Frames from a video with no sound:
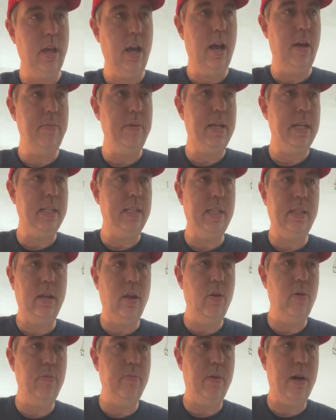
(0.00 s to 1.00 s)
because it's
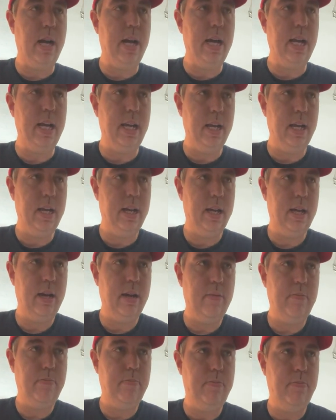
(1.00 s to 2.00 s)
owned by
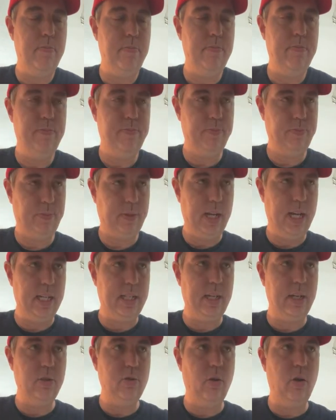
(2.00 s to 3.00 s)
it's
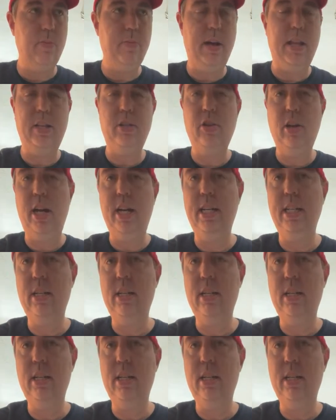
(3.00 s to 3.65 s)
controlled by the Chinese